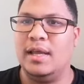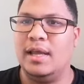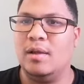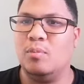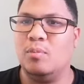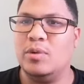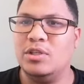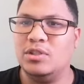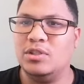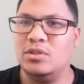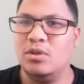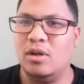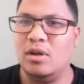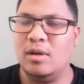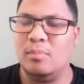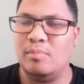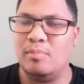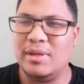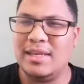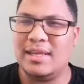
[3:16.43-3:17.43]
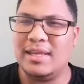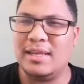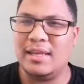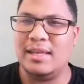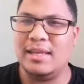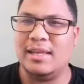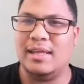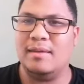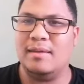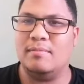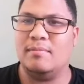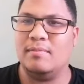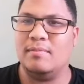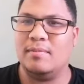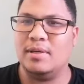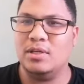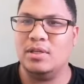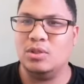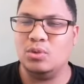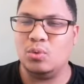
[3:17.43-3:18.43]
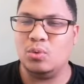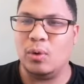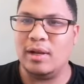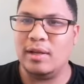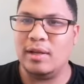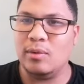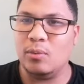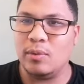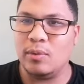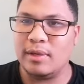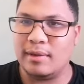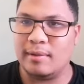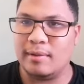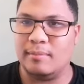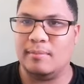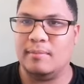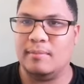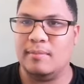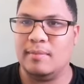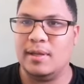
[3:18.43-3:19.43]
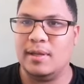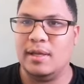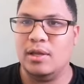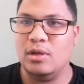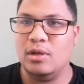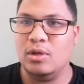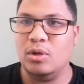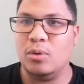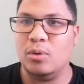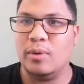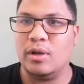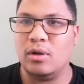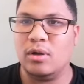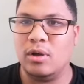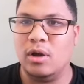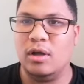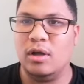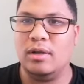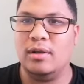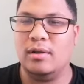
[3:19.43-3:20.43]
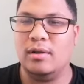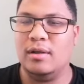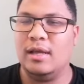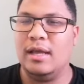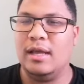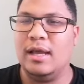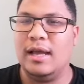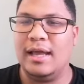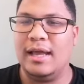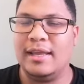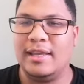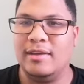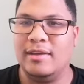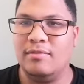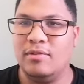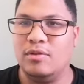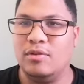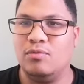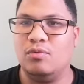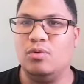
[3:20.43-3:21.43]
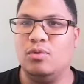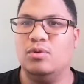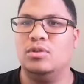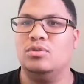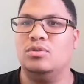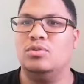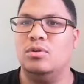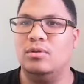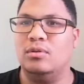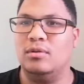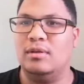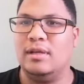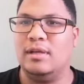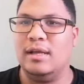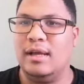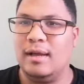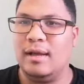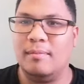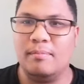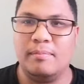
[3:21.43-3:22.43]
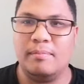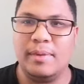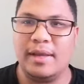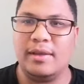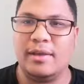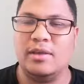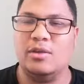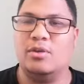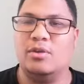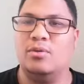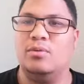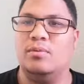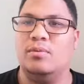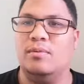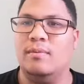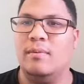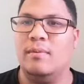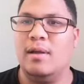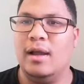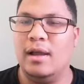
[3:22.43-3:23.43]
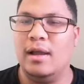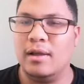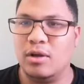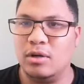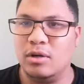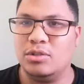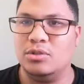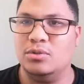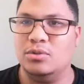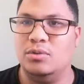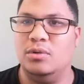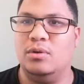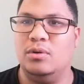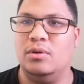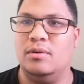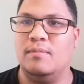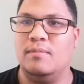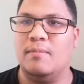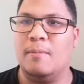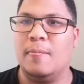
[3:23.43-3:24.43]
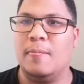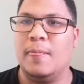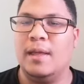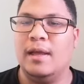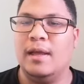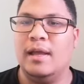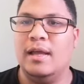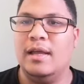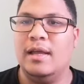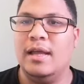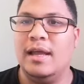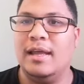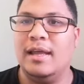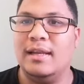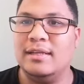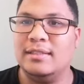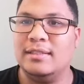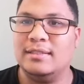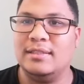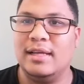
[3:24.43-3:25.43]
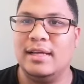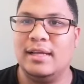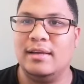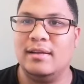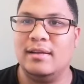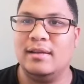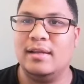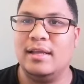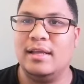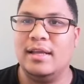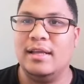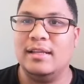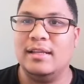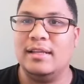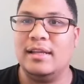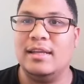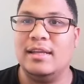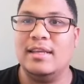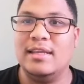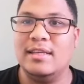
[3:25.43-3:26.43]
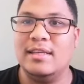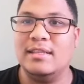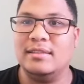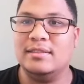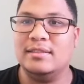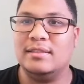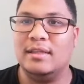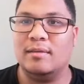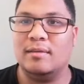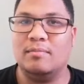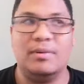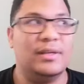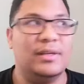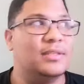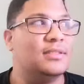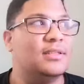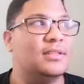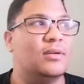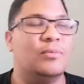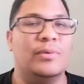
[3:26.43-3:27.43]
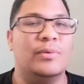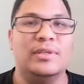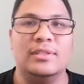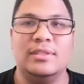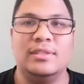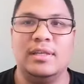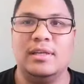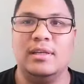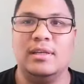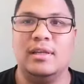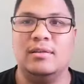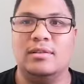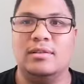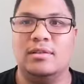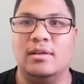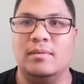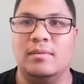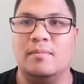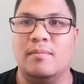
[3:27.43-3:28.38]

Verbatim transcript: And we just gotta be in Him, dwelling with Him, knowing God. I give it full control. I'm backing you. I got you, Lord. And understand that He is that place that we stand under.